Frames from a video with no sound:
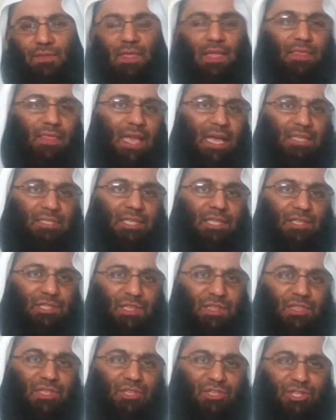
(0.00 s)
then that is
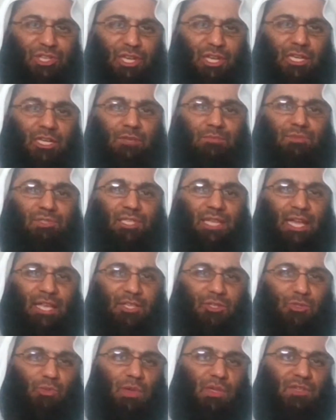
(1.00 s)
in the
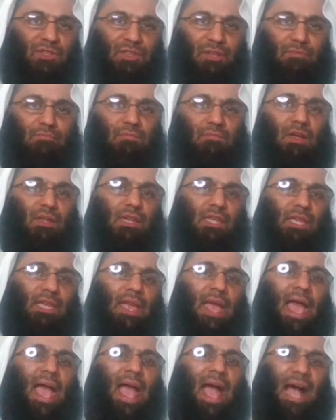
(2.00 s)
circumstance where somebody